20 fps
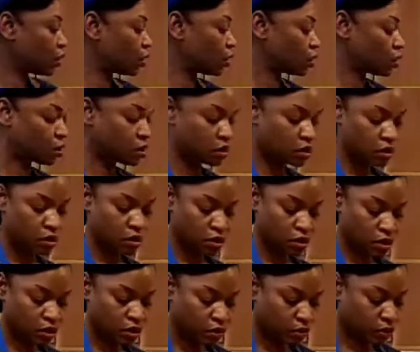Let
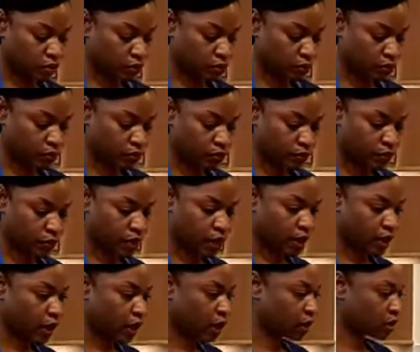
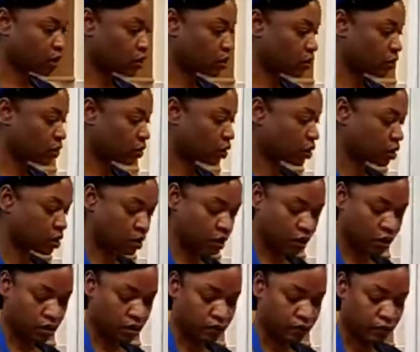that continue to cook.
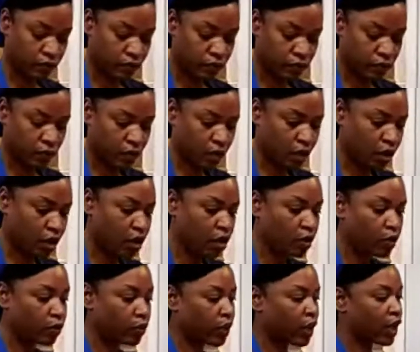We
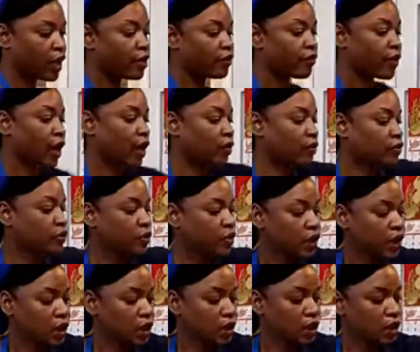have our
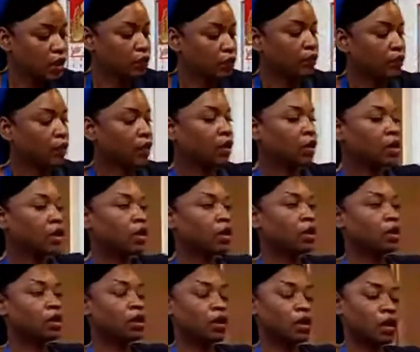zucchini
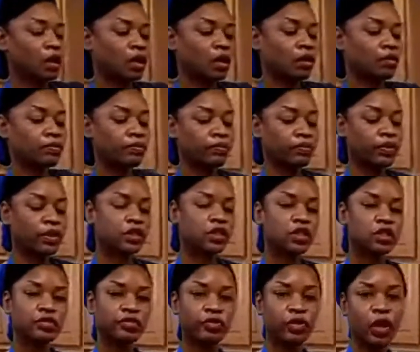here. This is
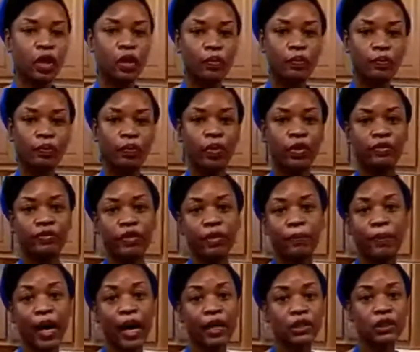from one of the
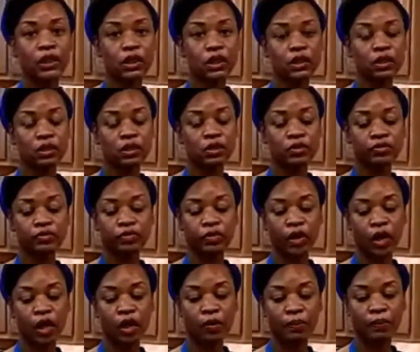boxes
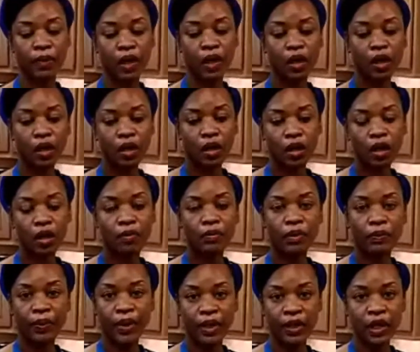from the
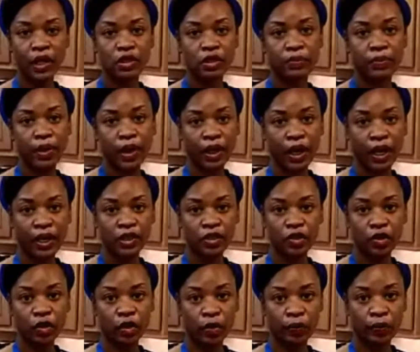Plantation Park Heights
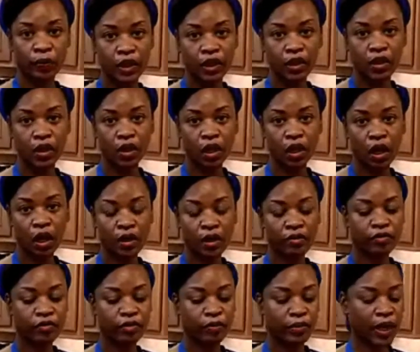Urban Garden
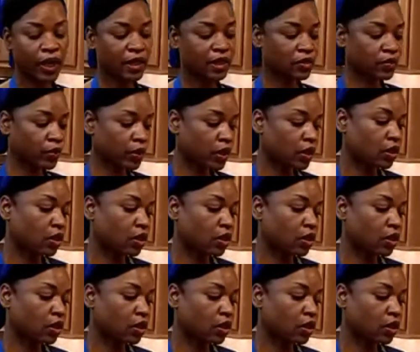from last week.